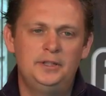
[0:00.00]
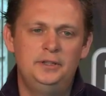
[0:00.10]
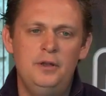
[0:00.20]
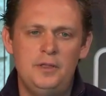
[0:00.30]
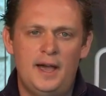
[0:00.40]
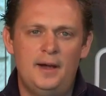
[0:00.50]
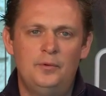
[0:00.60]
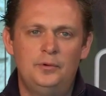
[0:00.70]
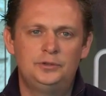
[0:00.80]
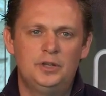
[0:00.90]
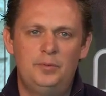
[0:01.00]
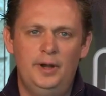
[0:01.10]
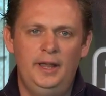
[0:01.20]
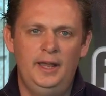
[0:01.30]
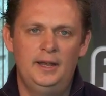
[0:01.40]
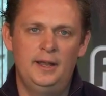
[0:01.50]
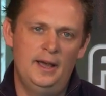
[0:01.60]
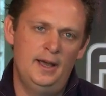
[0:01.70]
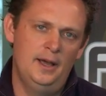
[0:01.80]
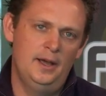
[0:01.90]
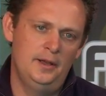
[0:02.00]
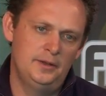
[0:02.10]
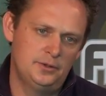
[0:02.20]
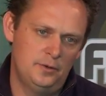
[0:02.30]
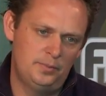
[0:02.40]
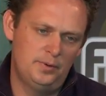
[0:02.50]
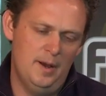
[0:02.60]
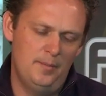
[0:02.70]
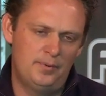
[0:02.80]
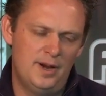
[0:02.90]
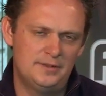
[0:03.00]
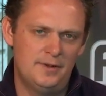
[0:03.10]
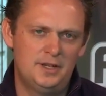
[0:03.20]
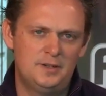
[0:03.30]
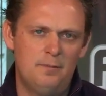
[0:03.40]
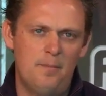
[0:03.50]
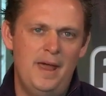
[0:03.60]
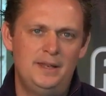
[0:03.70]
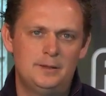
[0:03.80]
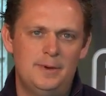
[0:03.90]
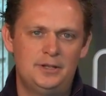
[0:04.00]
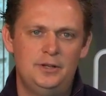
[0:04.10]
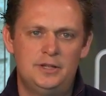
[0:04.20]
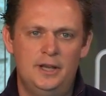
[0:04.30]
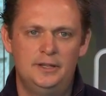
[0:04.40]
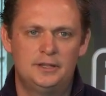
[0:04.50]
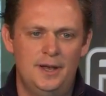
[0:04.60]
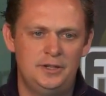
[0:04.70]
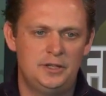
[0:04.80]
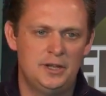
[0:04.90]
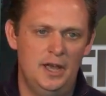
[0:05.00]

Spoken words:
but to do that we're also bringing in sort of a preservation of momentum as you turn. So as you